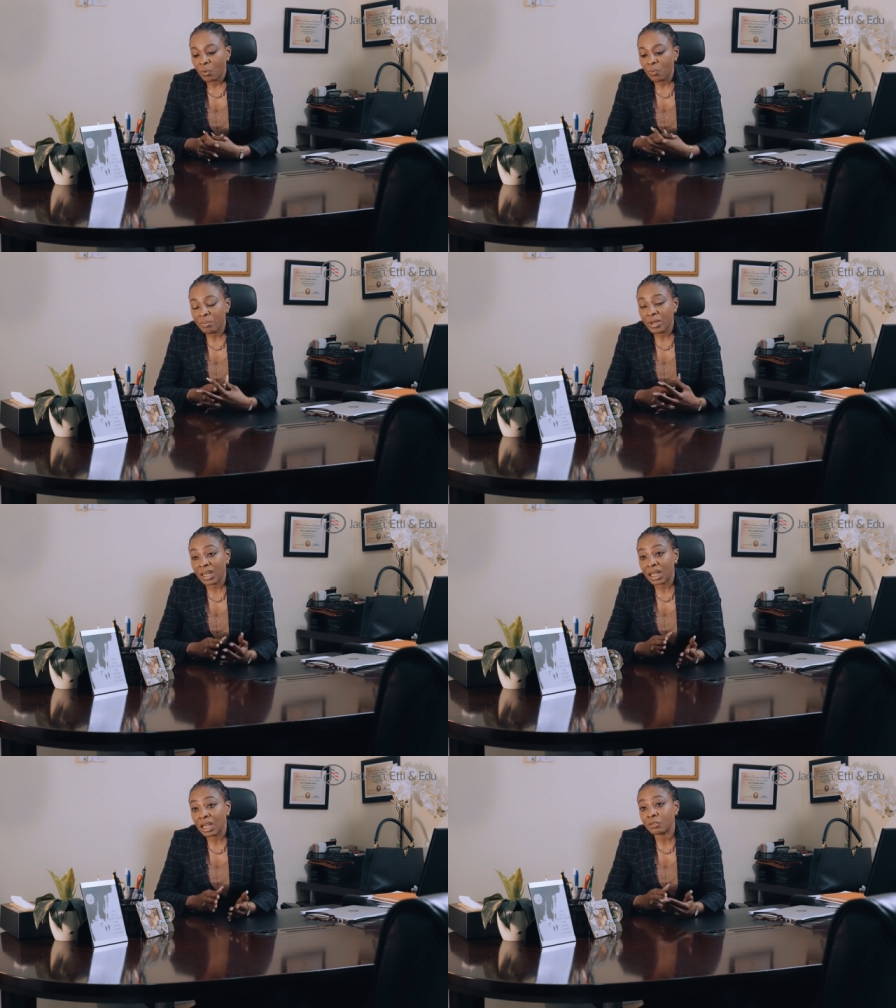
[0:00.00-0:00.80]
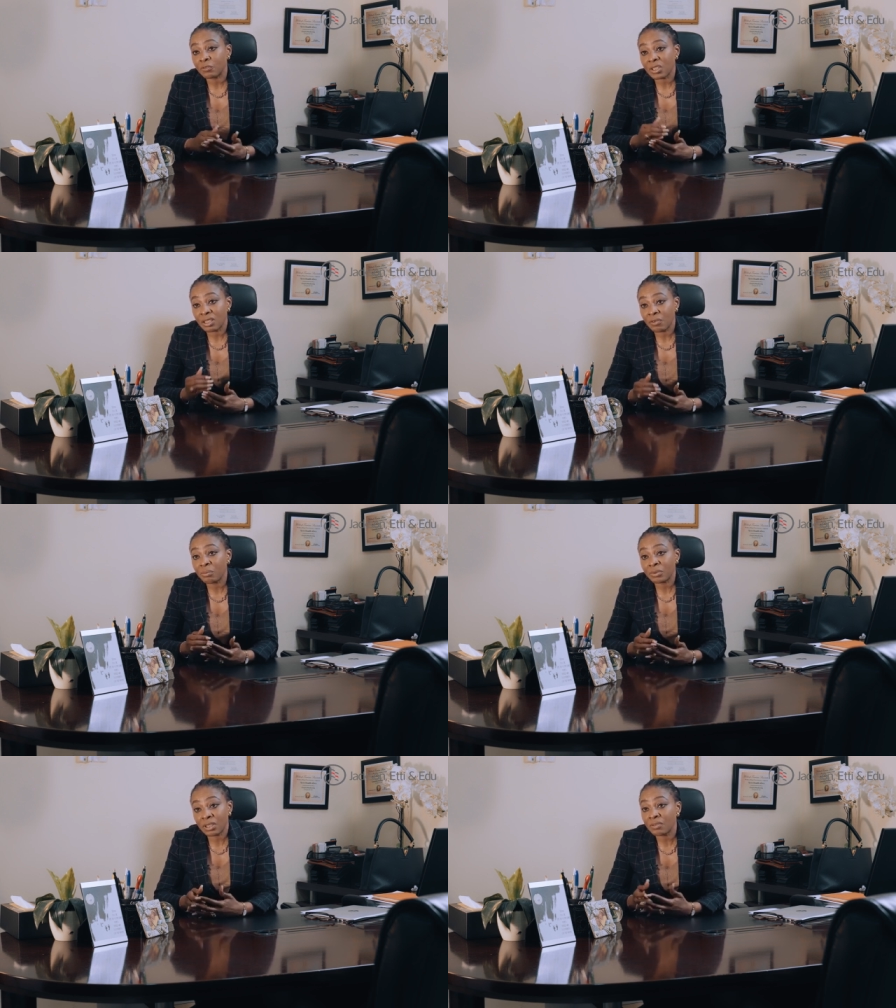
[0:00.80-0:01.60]
women account for
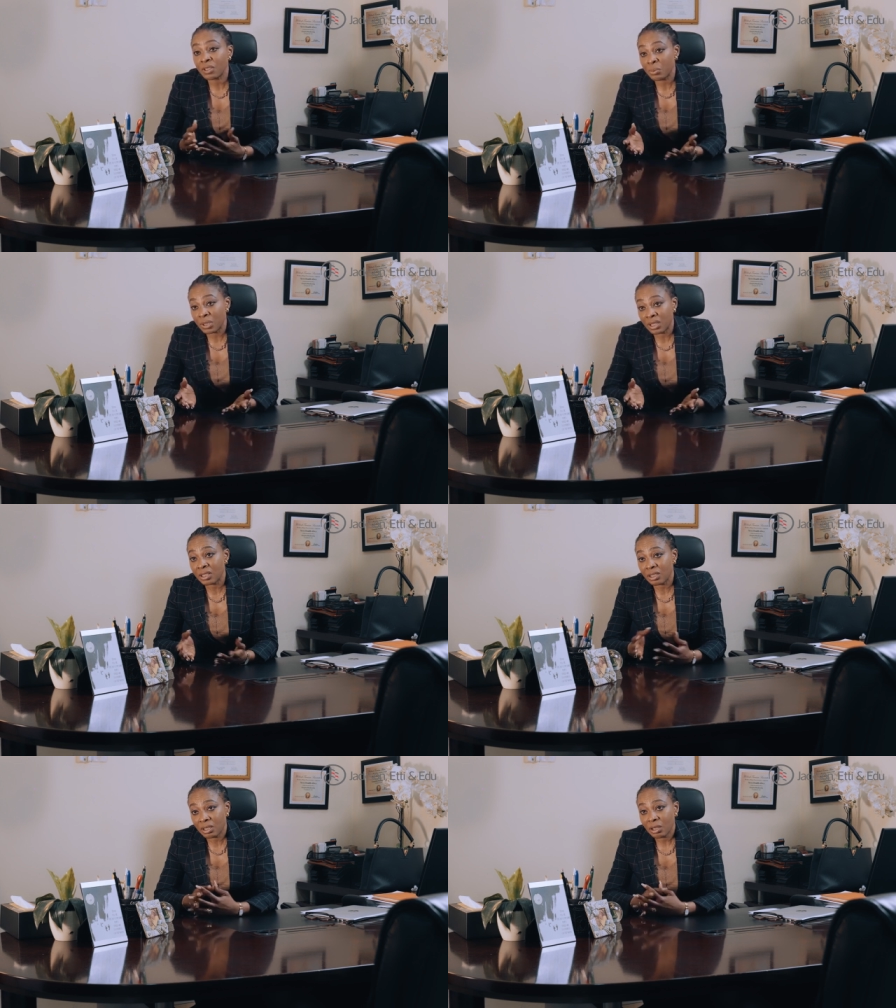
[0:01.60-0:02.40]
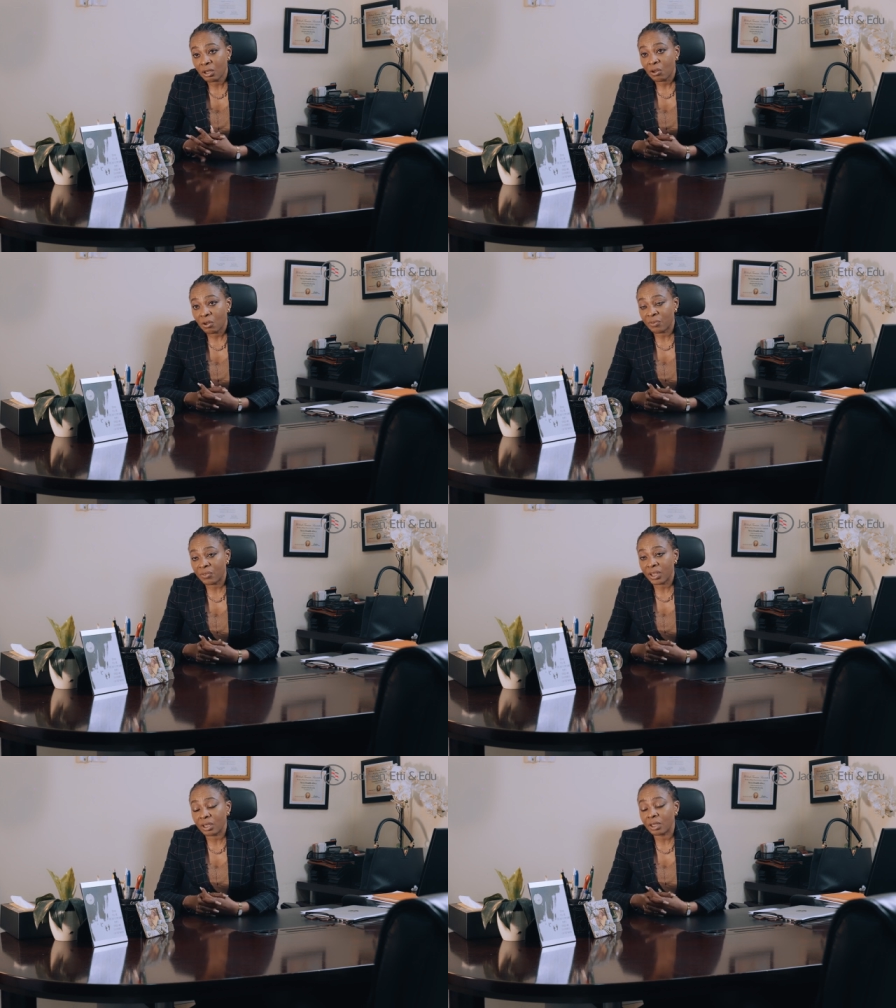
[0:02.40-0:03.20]
70% of
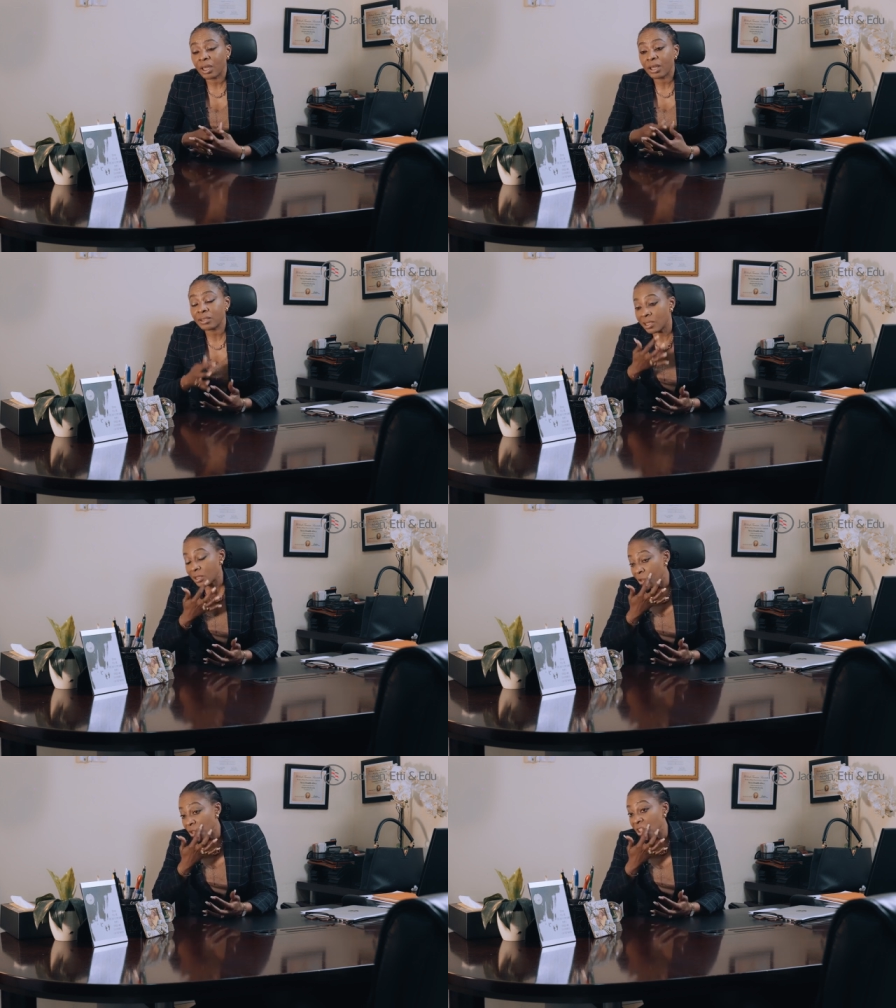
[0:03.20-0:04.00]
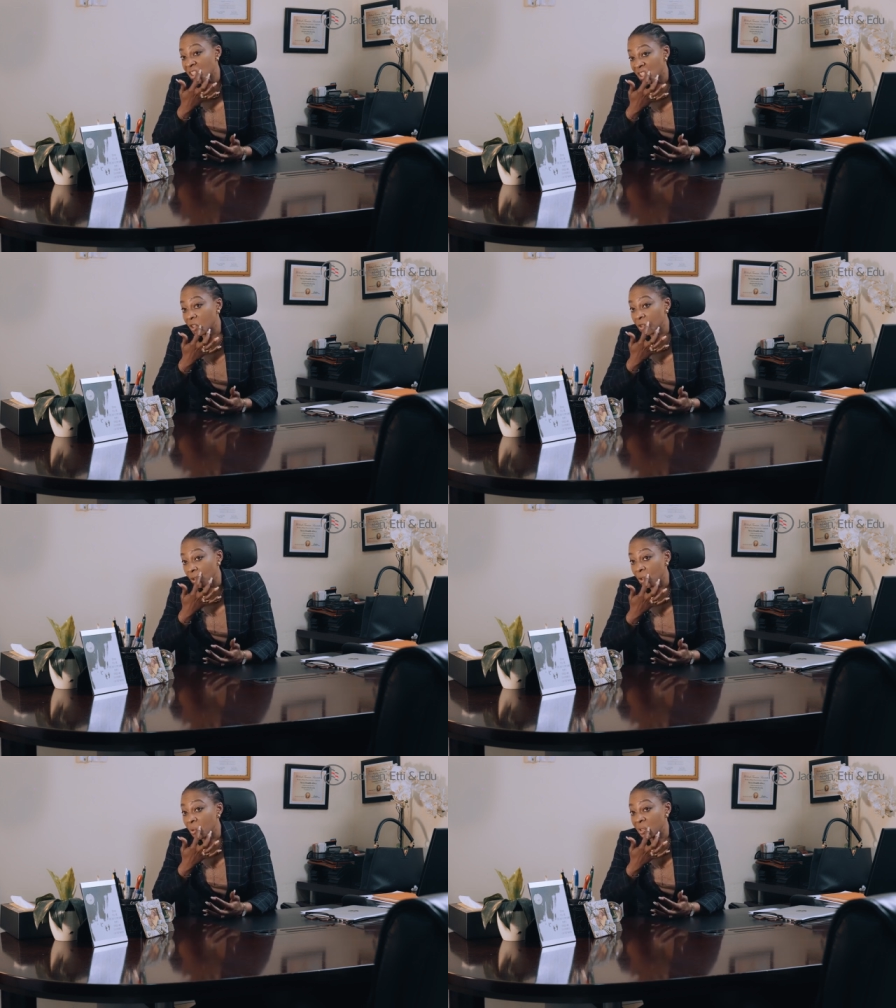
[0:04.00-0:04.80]
the health and social sector
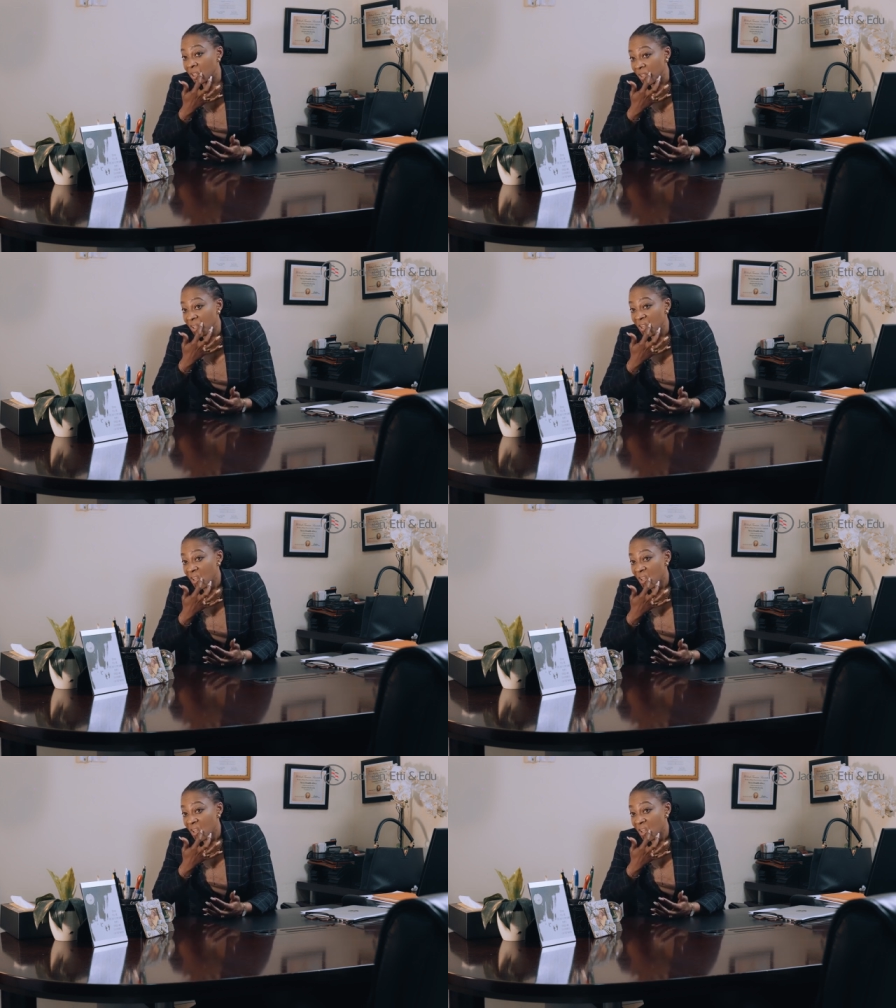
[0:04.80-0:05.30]
globally.